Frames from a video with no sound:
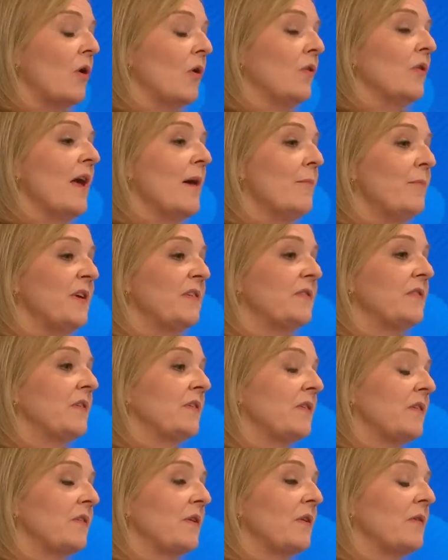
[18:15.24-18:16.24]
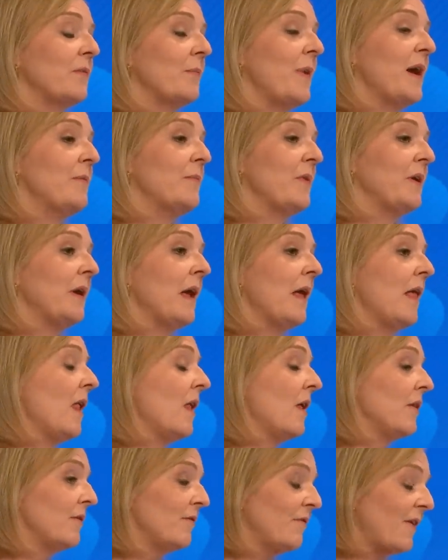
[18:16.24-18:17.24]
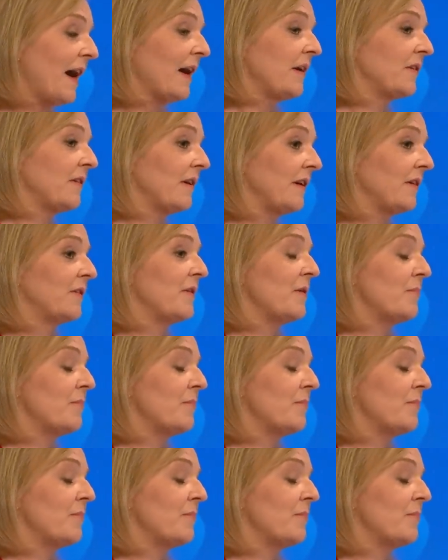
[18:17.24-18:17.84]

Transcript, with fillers: on their businesses at the moment. The fact is